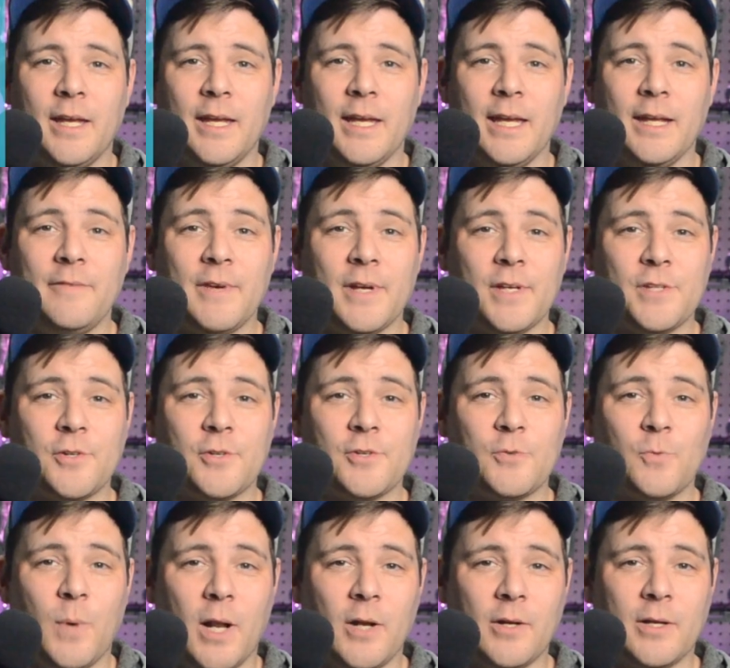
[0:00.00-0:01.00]

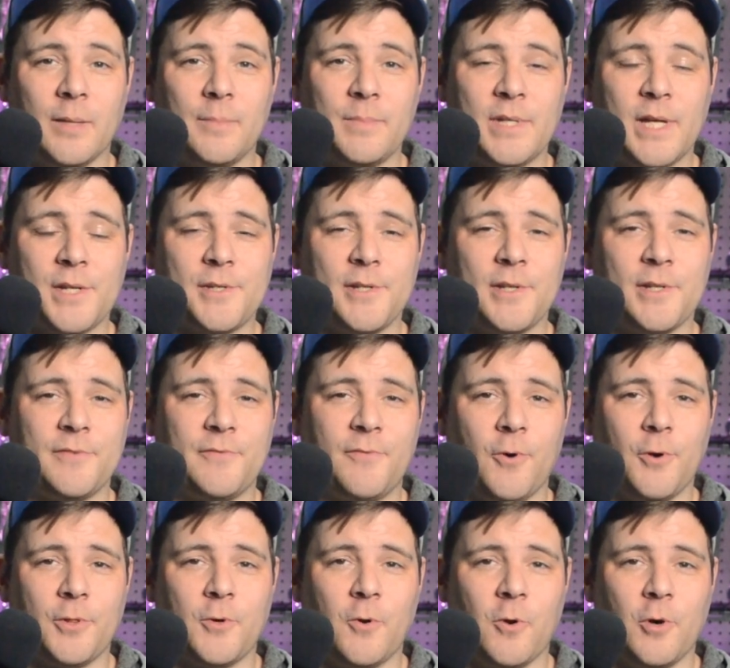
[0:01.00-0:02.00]
Investors welcomed Tesla's
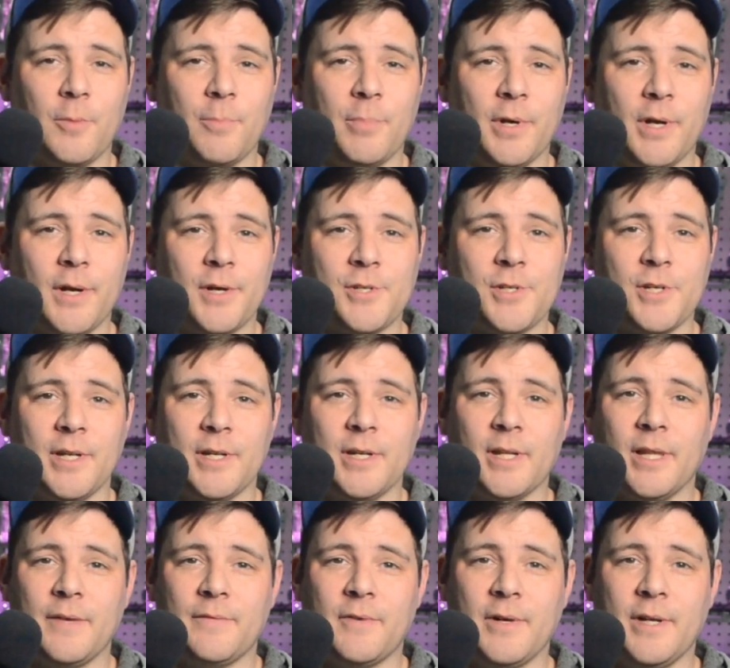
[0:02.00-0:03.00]
fourth quarter production and
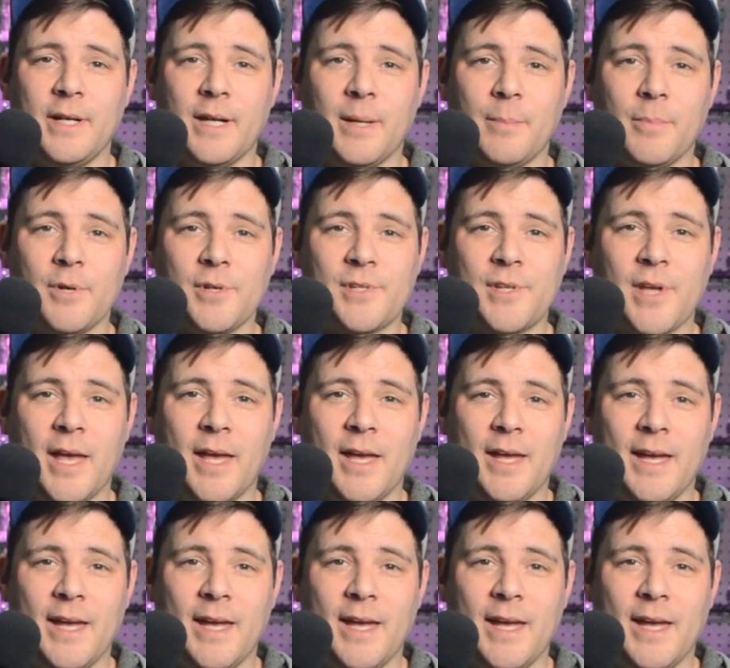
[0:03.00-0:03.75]
delivery numbers